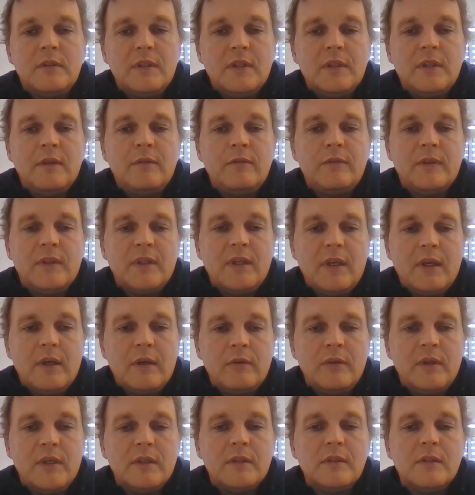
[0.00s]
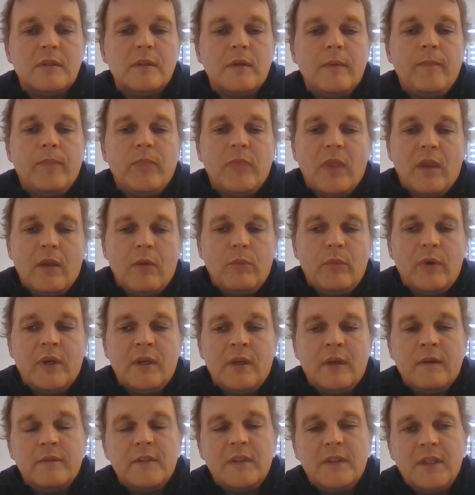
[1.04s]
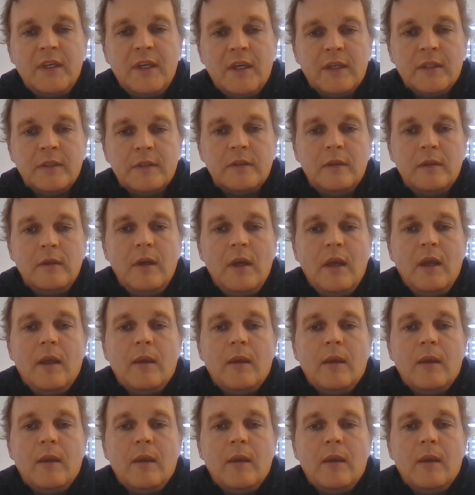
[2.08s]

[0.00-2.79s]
the different areas one after the other.